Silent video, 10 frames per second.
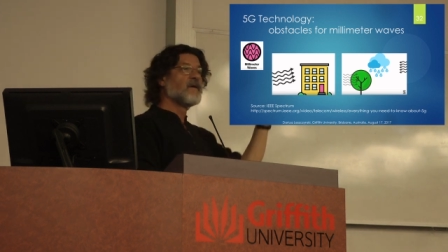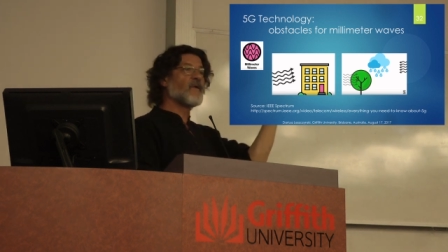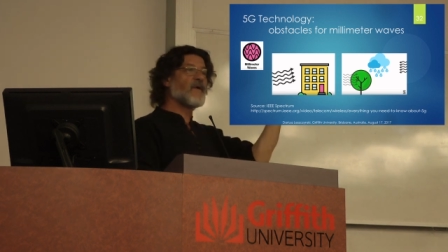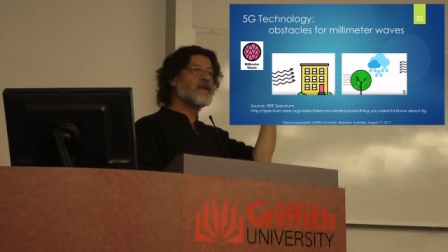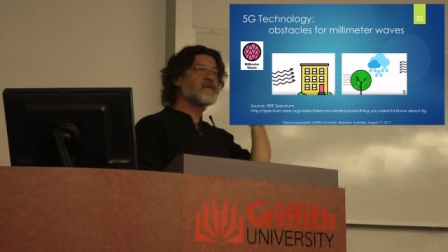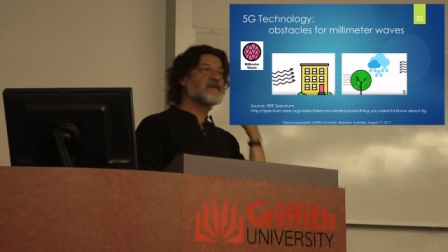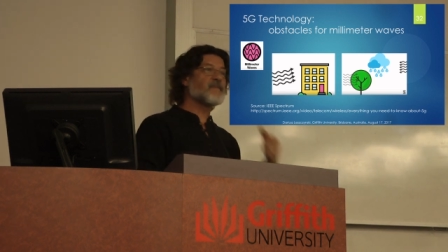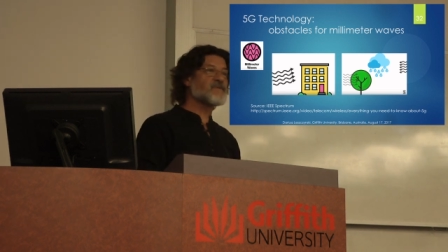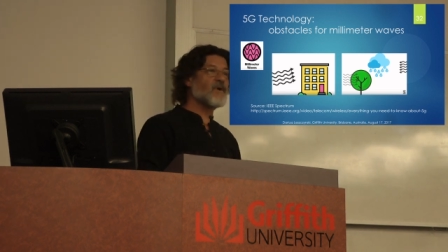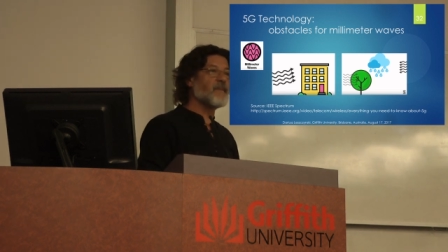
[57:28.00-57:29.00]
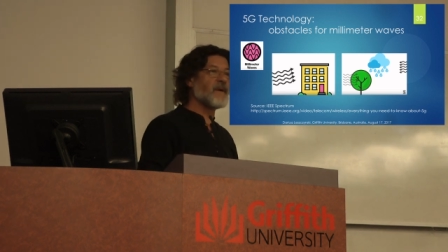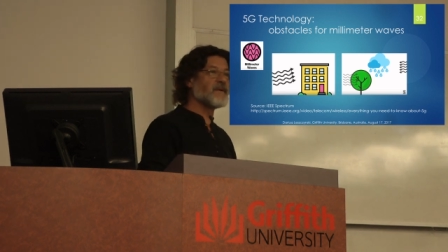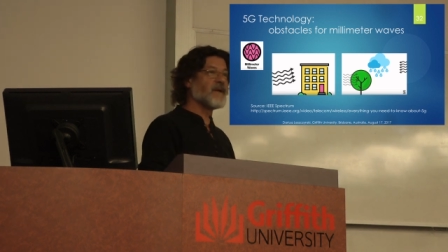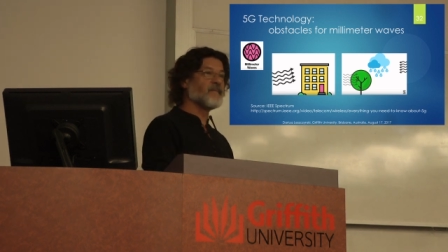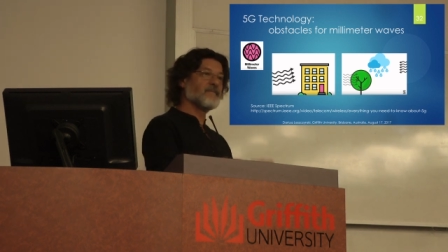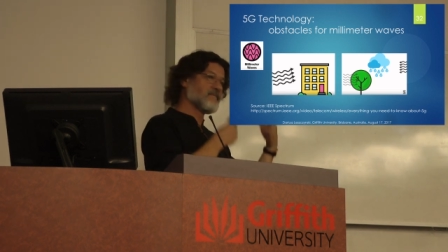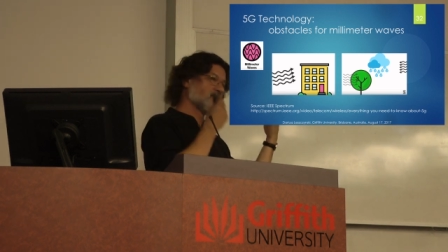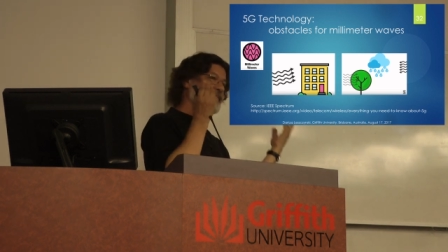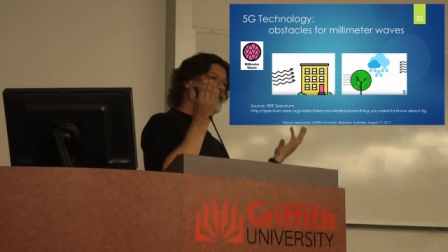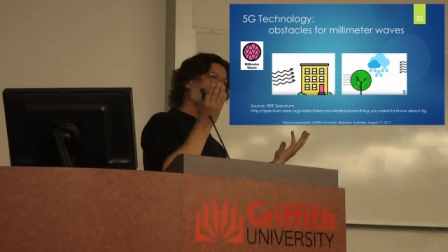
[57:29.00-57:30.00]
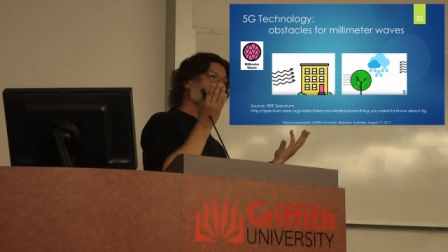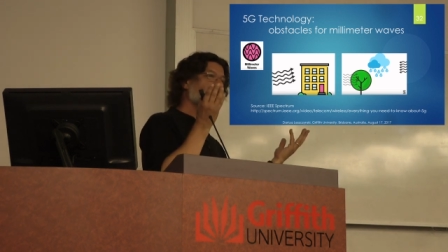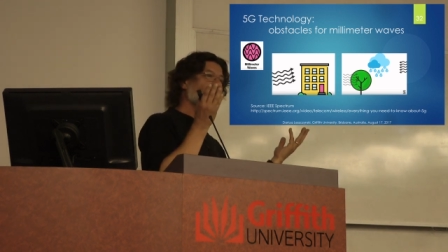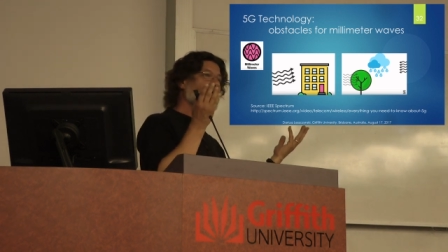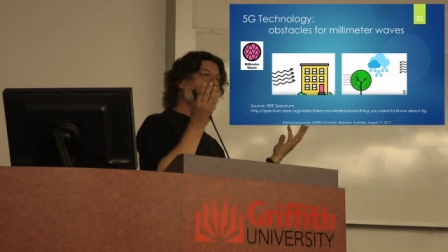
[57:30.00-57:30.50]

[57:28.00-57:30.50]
rain is absorbing them. You